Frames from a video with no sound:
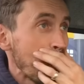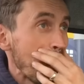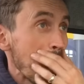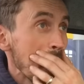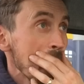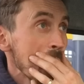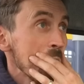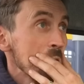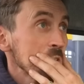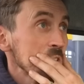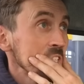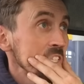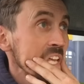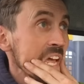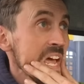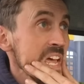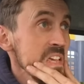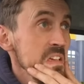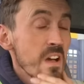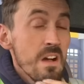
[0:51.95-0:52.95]
But
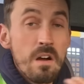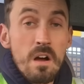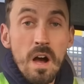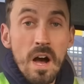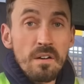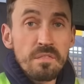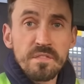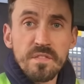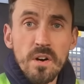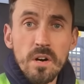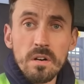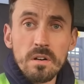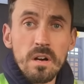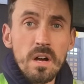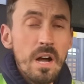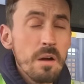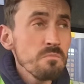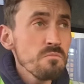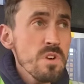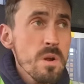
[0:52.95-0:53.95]
today, I thought,
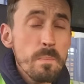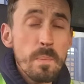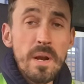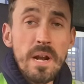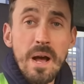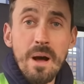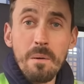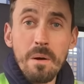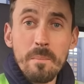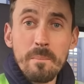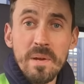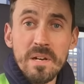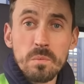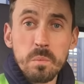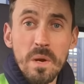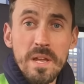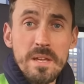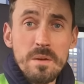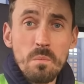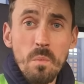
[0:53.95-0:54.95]
I'm ripping out a
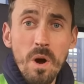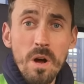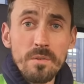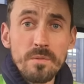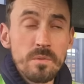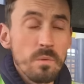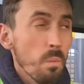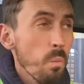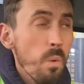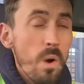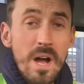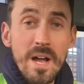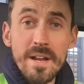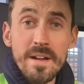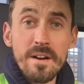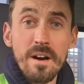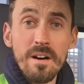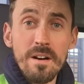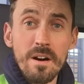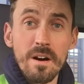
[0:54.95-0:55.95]
midweek one. Why
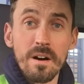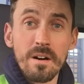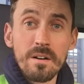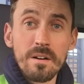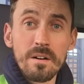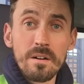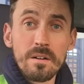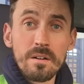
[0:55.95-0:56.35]
not?